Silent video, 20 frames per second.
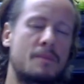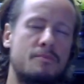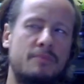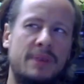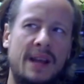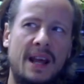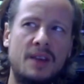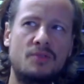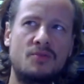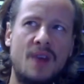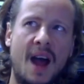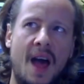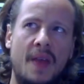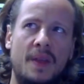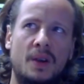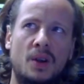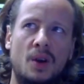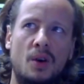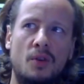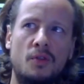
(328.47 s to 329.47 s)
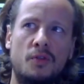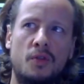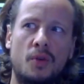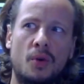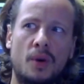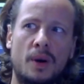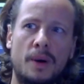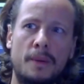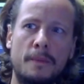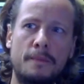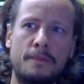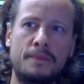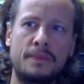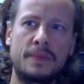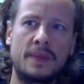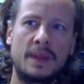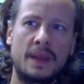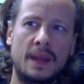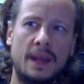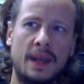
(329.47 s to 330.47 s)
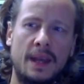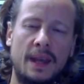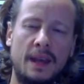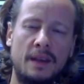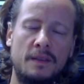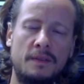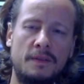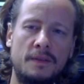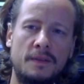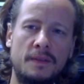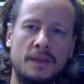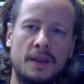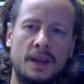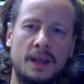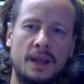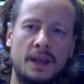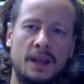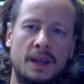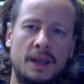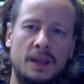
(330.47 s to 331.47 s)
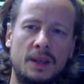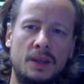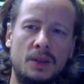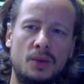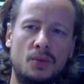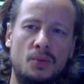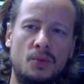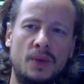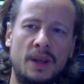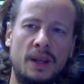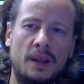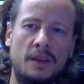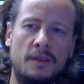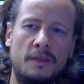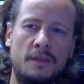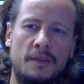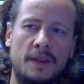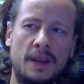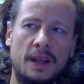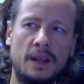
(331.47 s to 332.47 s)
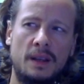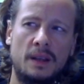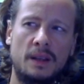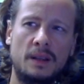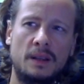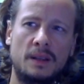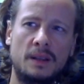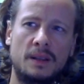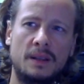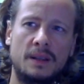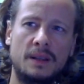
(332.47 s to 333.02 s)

But I'd rather go for, if you really feel,